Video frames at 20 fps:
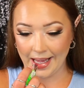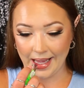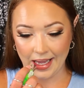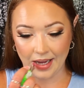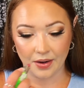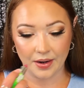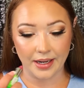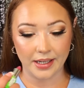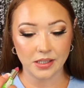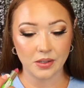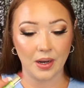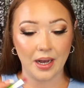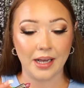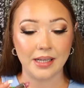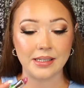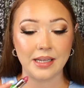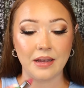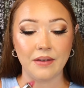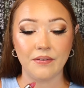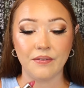Okay, so it
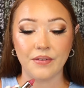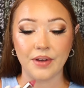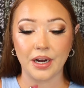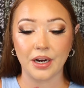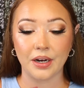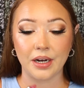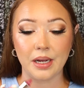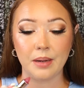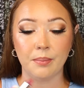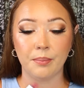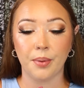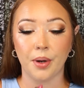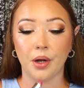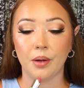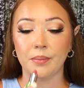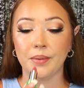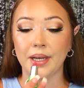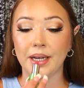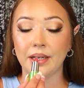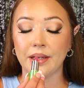has a very
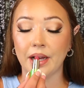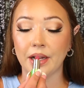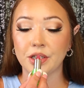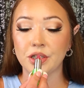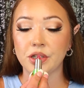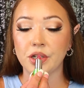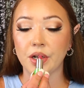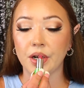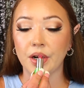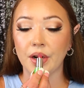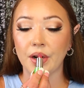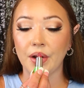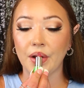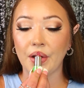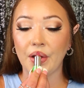balm-like texture.